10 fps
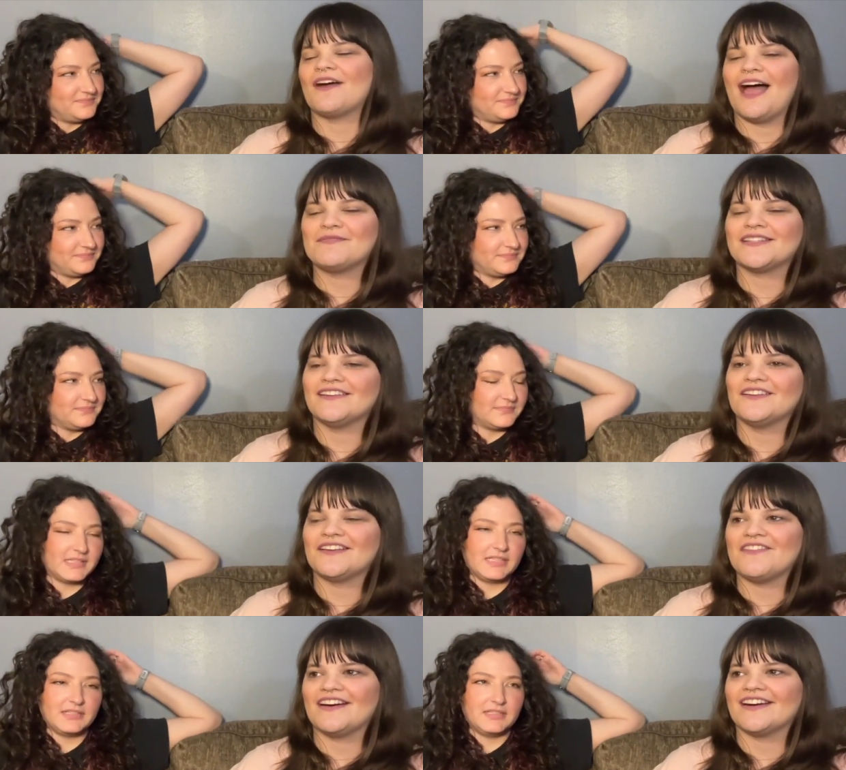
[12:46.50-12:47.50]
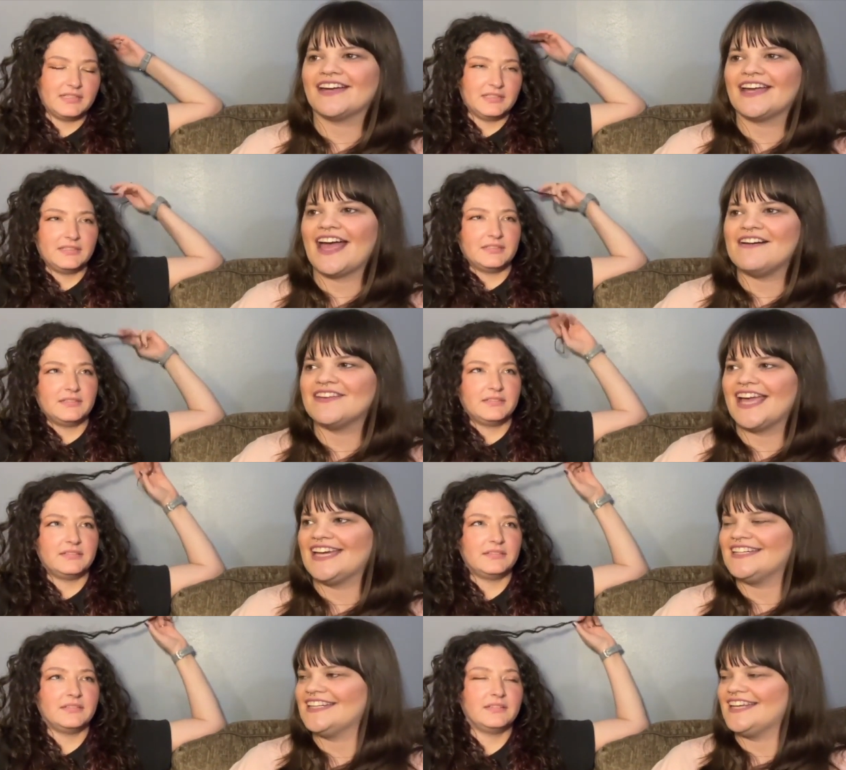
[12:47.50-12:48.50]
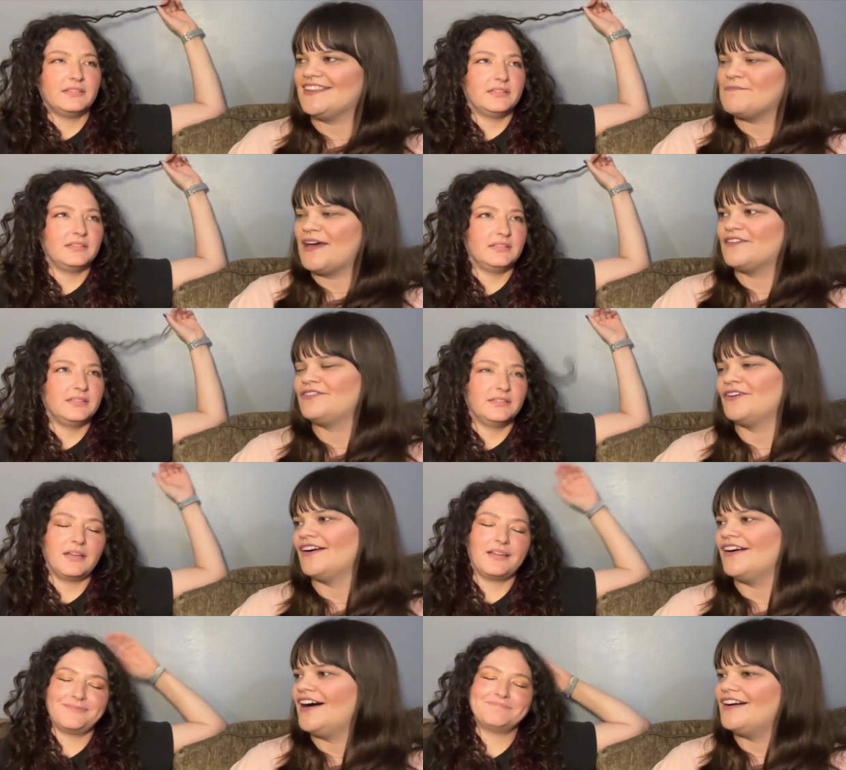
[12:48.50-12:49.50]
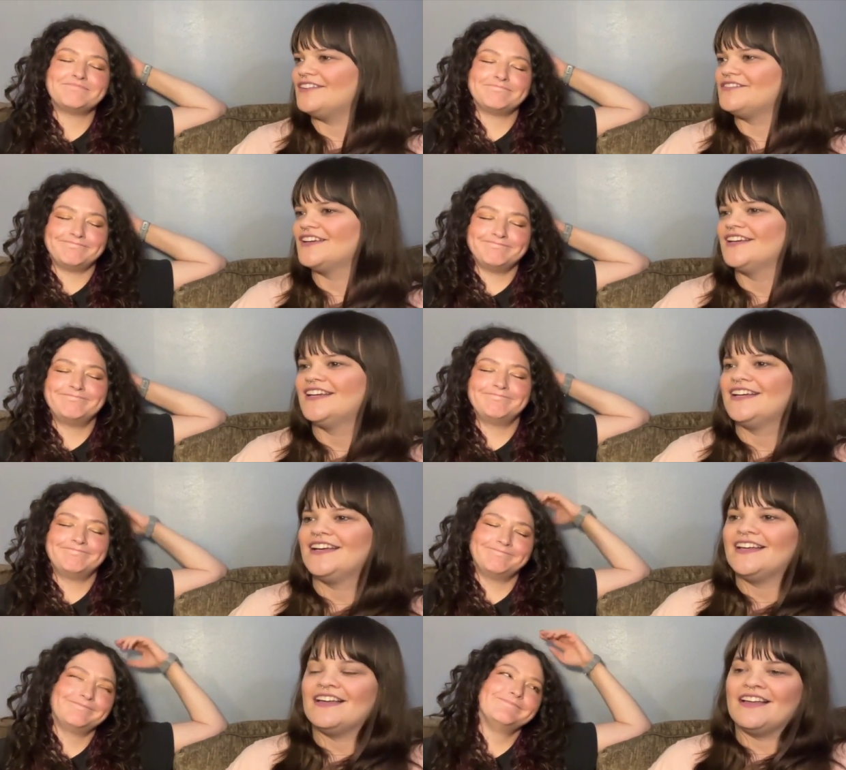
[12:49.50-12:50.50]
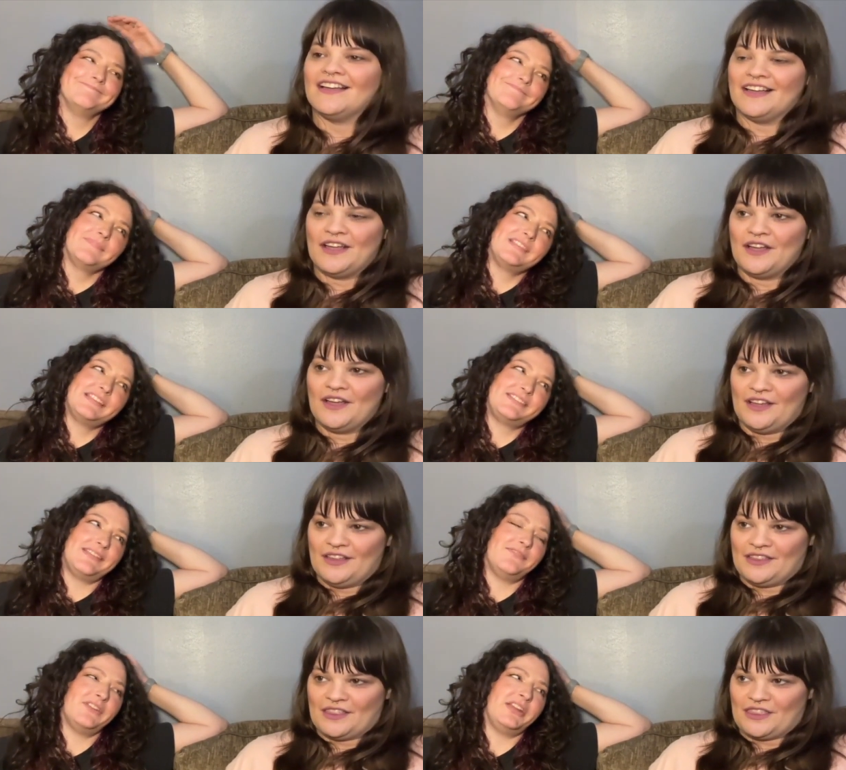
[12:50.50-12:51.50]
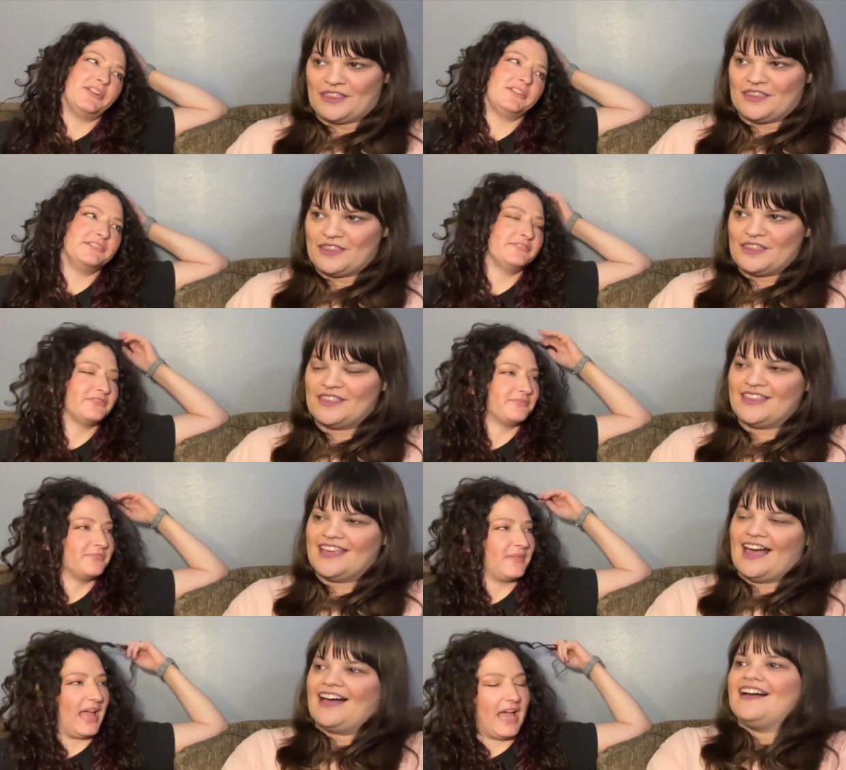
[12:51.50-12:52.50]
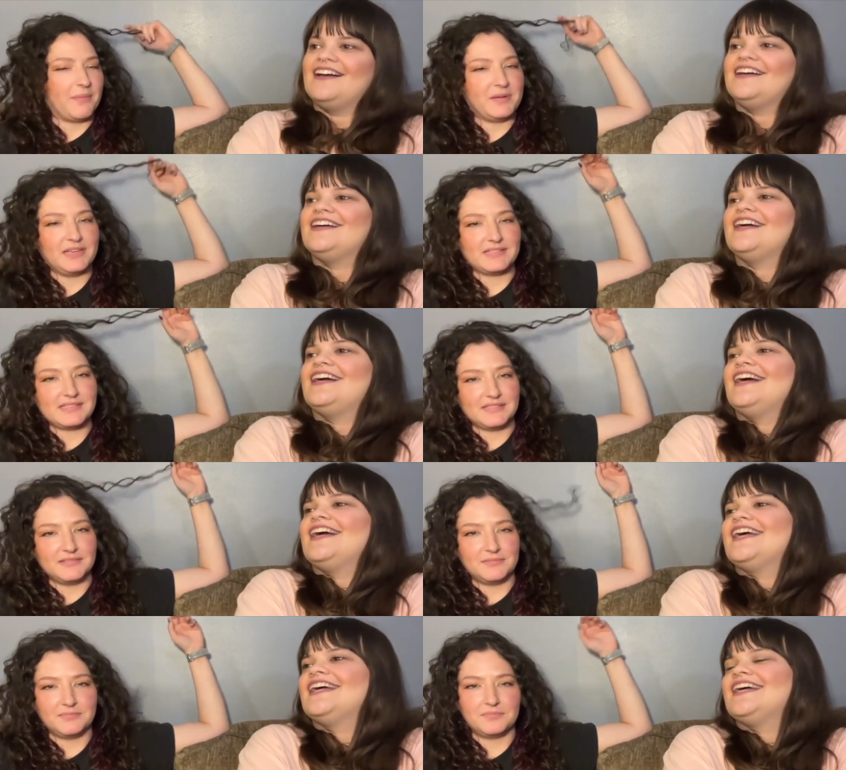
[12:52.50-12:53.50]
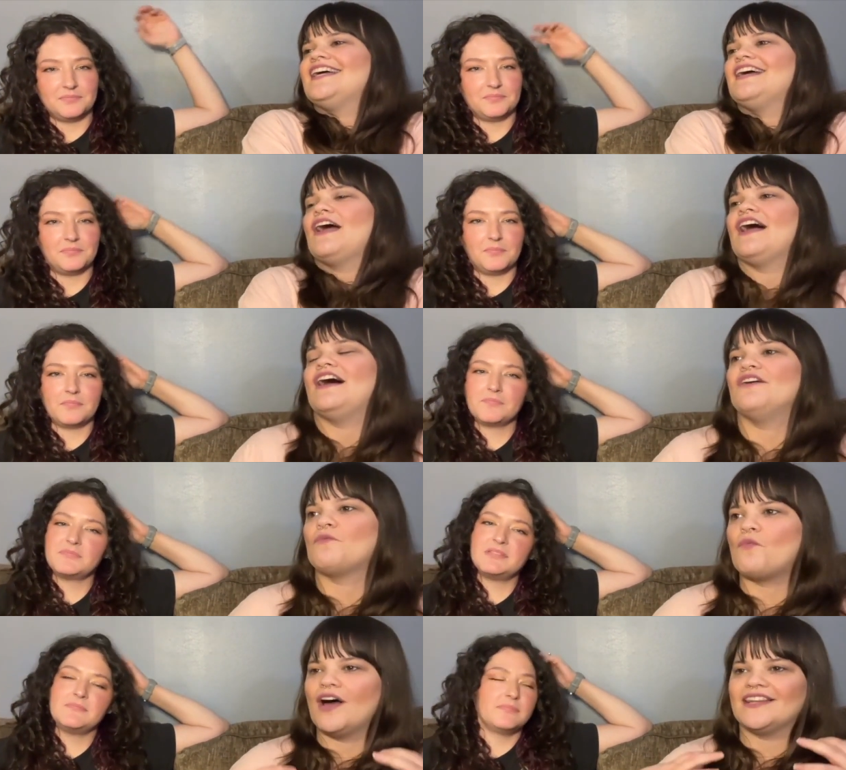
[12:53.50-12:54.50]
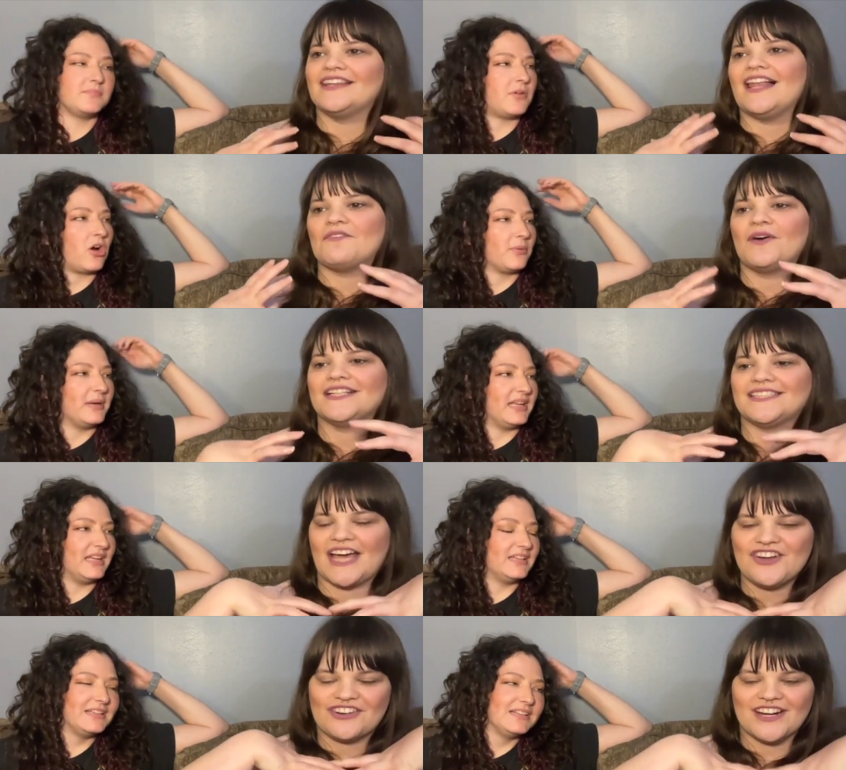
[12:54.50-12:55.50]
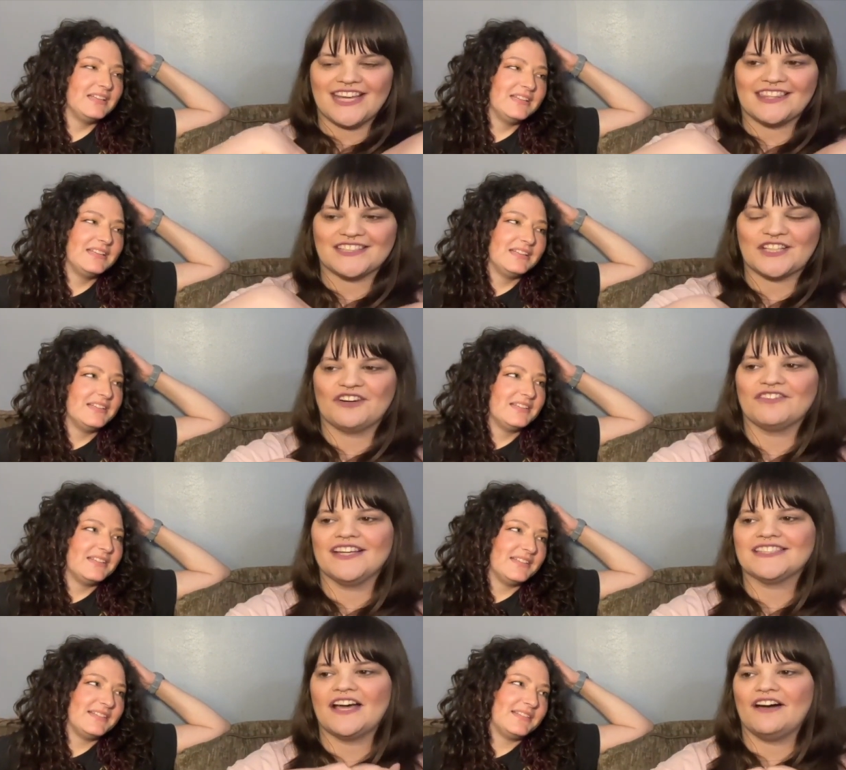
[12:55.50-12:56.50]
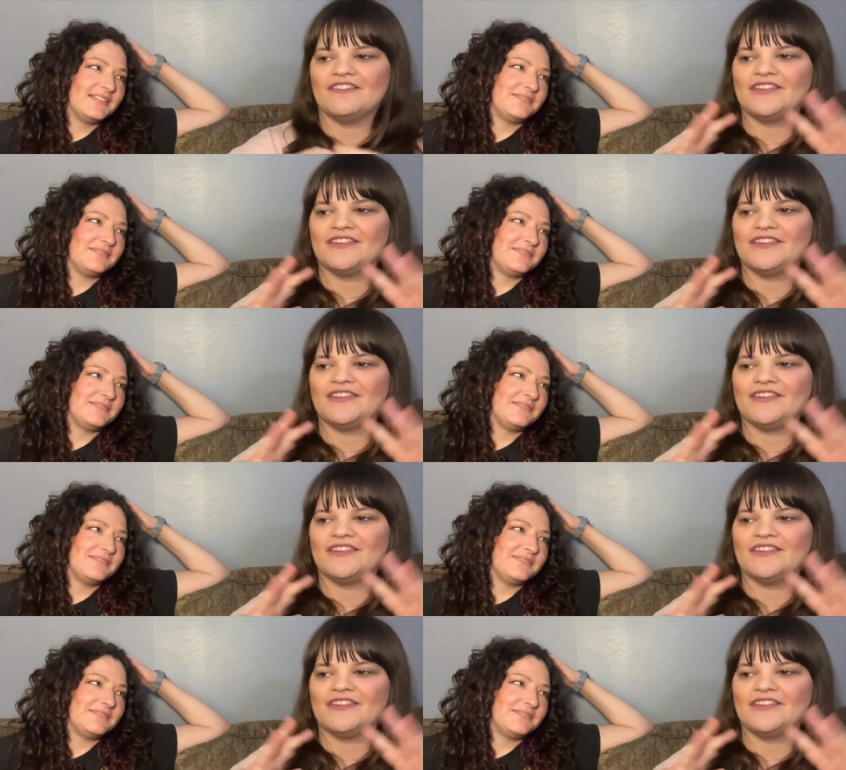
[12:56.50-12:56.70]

Speaker 1: absolutely very heavy handed in the metaphor of
Speaker 2: this thin veneer of yeah. happiness and
Speaker 1: what harmony. what's underneath the surface of